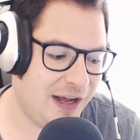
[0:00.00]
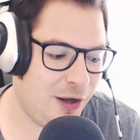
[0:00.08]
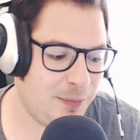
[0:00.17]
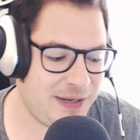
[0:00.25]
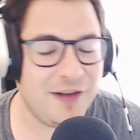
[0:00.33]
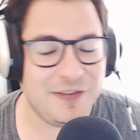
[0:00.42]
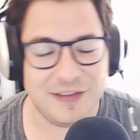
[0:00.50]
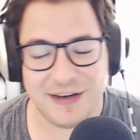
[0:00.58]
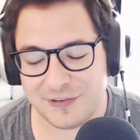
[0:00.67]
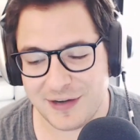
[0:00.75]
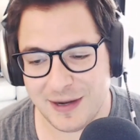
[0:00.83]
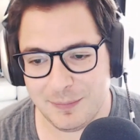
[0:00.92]
I'll be out the
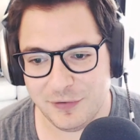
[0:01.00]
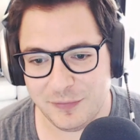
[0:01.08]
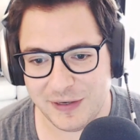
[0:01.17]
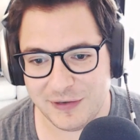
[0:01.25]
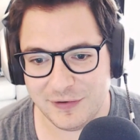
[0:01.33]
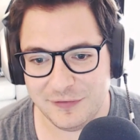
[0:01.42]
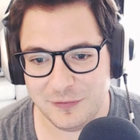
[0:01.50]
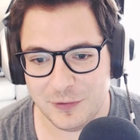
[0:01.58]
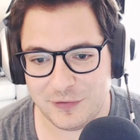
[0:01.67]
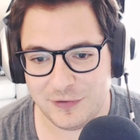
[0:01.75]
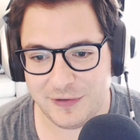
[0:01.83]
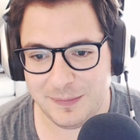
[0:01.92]
next couple of weeks,
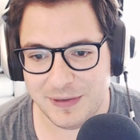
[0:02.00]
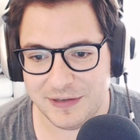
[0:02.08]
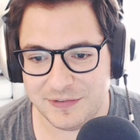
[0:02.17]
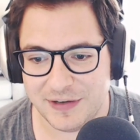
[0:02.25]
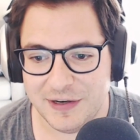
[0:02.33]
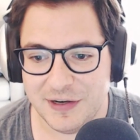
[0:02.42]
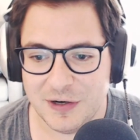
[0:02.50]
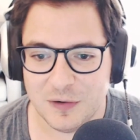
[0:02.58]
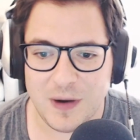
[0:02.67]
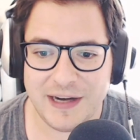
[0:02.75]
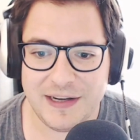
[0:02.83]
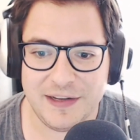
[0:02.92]
unfortunately, but uh,
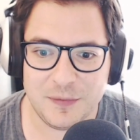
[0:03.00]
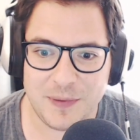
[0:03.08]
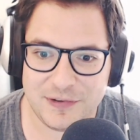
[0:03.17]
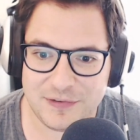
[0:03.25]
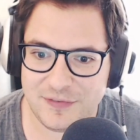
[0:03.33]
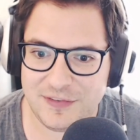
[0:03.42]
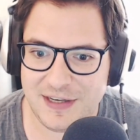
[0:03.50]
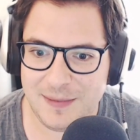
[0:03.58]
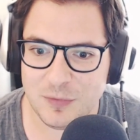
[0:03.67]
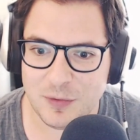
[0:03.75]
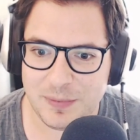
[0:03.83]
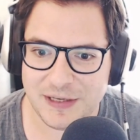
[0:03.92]
Ryan and the rest of the team
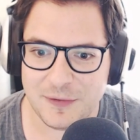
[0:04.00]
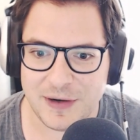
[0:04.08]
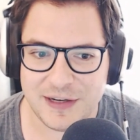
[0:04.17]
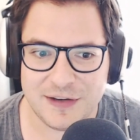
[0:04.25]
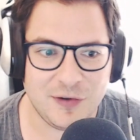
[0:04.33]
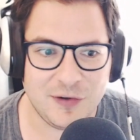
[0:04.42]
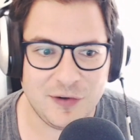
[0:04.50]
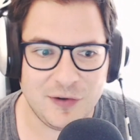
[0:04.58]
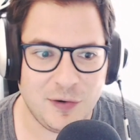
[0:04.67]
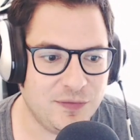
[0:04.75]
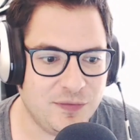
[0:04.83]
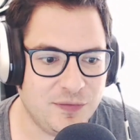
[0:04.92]
will be great
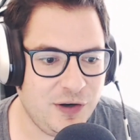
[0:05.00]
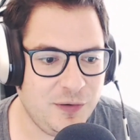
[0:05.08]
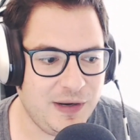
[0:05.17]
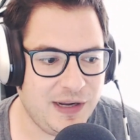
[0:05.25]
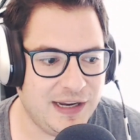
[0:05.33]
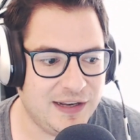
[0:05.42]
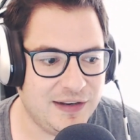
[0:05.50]
custodians of the show.